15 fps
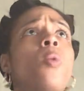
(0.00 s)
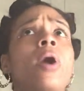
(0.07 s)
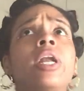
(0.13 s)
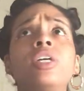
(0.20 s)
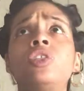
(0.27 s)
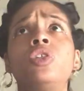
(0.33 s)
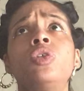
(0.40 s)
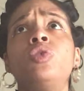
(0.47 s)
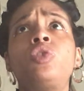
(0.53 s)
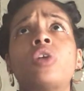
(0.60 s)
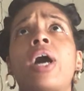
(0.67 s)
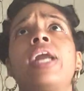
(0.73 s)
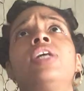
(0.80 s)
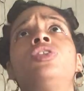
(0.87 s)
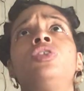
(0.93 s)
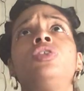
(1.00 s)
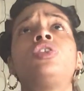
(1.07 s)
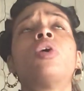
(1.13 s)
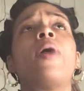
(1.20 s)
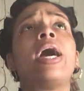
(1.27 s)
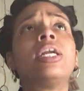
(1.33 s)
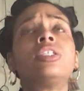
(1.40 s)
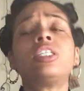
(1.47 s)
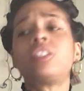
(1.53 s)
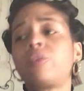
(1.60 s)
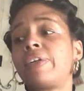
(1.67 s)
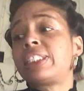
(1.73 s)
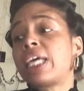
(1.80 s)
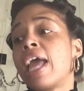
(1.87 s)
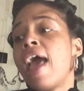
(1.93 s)
want to do, try to do. So
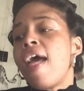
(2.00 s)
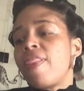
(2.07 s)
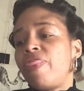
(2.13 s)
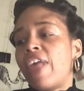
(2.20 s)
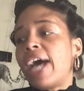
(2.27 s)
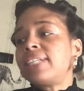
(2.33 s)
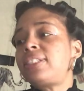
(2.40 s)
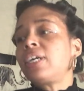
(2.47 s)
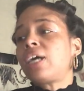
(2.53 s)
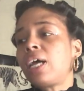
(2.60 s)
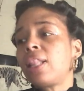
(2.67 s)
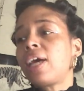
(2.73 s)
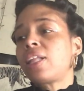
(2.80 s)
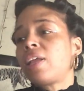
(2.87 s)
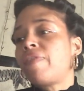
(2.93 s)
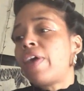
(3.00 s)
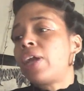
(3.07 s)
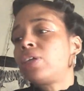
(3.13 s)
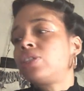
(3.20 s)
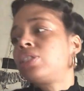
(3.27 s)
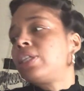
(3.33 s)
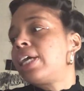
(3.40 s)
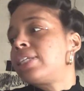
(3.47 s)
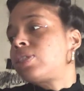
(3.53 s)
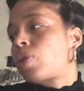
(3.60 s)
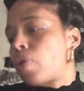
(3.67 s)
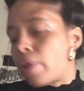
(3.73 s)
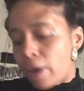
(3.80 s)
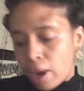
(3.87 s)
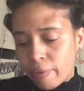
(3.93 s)
energy, that's a collective energy that's
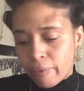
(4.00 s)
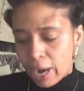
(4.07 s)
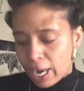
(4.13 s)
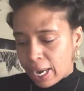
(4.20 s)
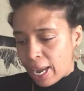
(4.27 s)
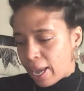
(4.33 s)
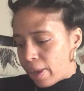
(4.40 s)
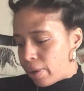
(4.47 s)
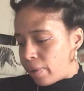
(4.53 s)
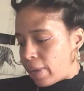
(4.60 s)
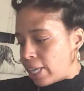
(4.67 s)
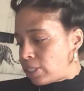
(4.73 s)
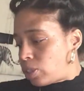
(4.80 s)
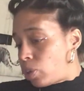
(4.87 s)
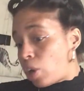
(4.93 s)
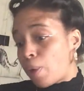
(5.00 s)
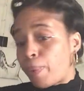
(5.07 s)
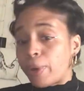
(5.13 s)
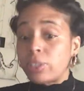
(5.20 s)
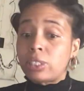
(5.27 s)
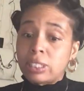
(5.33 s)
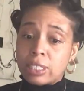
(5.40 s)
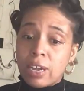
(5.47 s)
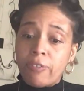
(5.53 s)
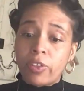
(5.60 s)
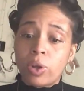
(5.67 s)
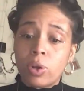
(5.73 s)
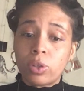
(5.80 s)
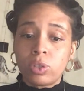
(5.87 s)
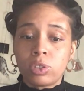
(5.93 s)
going on right now. Okay, so your person
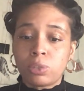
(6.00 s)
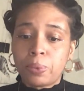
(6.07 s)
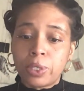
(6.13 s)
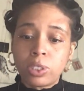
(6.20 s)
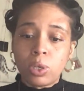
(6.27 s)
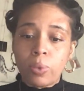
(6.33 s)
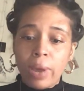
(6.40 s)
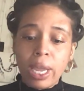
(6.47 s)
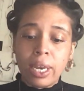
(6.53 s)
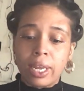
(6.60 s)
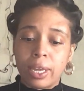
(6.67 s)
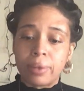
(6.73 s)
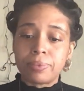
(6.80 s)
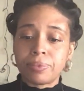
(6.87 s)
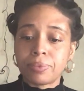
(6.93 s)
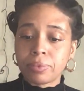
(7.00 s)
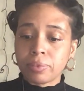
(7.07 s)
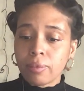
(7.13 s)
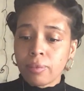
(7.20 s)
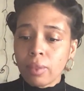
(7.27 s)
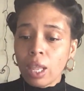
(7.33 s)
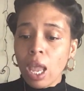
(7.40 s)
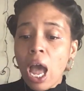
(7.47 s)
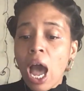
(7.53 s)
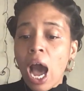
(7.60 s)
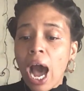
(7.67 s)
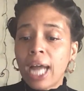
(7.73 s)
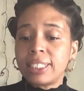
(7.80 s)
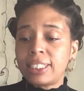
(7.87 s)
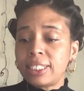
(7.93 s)
definitely going through a spiritual awakening.
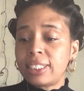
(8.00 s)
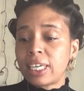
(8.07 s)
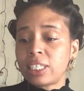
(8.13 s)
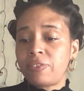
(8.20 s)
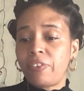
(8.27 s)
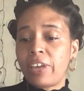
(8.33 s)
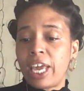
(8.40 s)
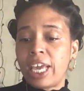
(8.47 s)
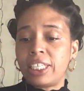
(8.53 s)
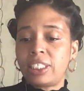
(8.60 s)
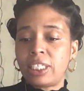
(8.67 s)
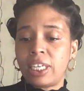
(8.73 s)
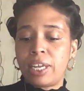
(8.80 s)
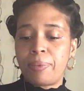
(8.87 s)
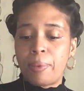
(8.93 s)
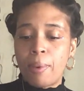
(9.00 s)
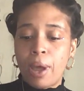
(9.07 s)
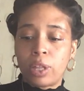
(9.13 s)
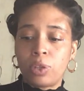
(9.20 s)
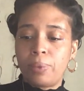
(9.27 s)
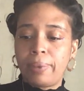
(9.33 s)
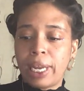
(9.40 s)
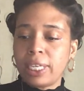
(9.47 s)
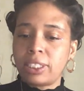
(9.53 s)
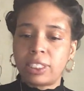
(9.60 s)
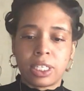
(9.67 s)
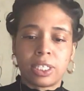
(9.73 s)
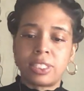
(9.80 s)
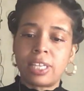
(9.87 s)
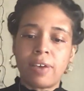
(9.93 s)
On detoxification and
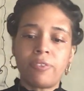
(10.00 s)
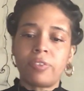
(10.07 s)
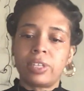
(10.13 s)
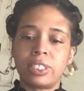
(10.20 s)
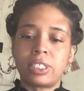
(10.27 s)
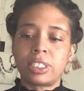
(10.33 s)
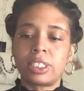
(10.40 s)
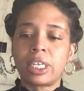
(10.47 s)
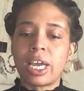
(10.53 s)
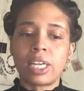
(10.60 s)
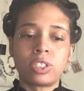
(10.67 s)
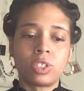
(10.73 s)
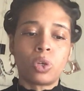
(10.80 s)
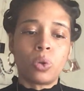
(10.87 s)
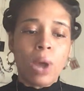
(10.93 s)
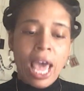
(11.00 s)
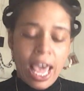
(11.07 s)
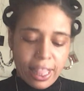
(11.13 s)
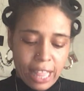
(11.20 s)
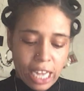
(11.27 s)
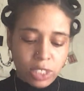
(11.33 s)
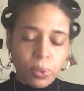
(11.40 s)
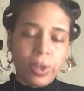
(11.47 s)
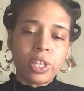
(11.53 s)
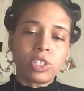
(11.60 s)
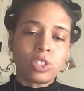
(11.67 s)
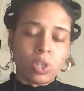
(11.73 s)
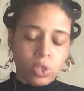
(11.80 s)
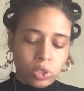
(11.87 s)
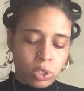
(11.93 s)
illumination, definitely. Sunshine Goddess crew. That's why they're
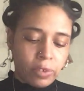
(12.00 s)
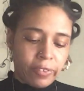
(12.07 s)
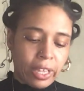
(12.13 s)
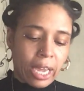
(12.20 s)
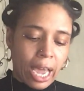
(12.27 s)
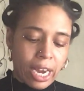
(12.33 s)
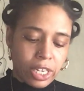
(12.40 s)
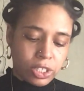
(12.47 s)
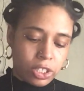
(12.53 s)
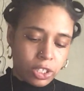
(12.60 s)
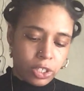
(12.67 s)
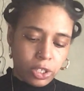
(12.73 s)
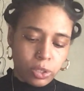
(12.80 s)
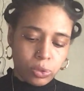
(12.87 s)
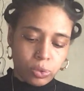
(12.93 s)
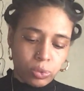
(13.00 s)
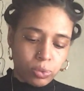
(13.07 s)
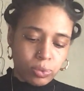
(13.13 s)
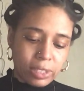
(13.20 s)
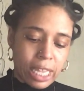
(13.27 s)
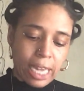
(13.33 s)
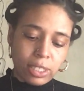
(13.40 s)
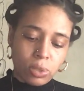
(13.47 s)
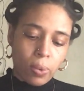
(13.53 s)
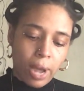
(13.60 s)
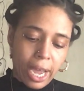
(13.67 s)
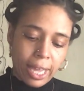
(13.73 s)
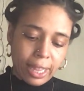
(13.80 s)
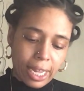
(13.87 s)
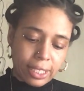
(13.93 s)
so intuitively guided to you. That's
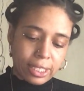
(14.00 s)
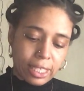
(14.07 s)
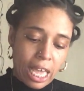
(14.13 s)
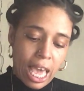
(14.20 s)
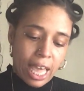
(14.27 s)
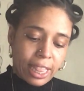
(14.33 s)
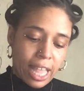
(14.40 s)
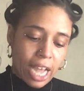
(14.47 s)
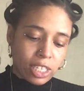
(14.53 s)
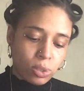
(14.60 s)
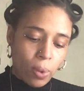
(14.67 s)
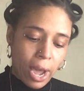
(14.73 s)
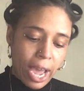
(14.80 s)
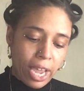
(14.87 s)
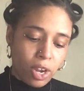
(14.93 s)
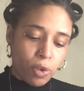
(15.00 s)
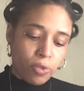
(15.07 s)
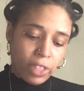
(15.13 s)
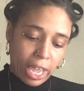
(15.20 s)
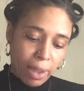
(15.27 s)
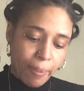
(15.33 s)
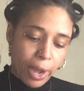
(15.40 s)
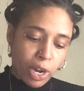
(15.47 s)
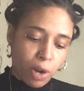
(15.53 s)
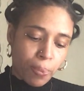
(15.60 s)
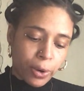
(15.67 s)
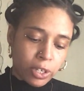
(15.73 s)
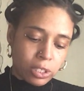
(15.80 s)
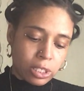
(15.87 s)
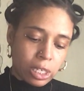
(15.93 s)
why. That's why you think about your
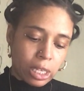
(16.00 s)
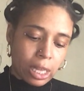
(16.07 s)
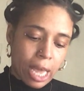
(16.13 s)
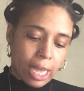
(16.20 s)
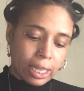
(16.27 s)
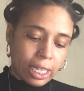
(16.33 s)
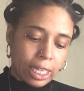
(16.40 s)
person a lot